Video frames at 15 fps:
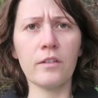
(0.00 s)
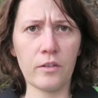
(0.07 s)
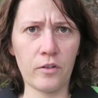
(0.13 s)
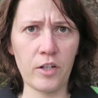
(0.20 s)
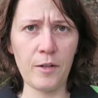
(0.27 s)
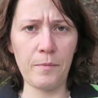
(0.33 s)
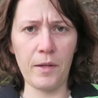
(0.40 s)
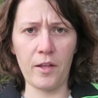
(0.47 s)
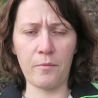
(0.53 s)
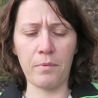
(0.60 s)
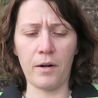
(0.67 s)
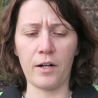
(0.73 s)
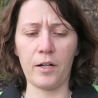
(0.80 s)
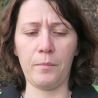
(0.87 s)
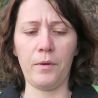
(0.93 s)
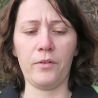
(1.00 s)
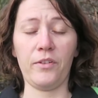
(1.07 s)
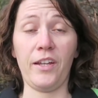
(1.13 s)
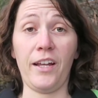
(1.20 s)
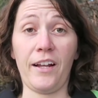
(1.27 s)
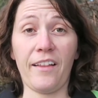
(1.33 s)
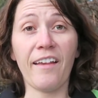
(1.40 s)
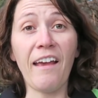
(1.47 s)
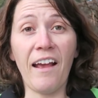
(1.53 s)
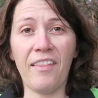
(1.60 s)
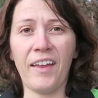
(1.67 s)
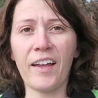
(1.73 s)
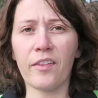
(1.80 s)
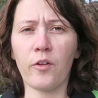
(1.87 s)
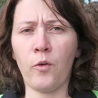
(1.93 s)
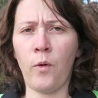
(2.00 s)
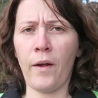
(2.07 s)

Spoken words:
the creepiest part about ticks, and that's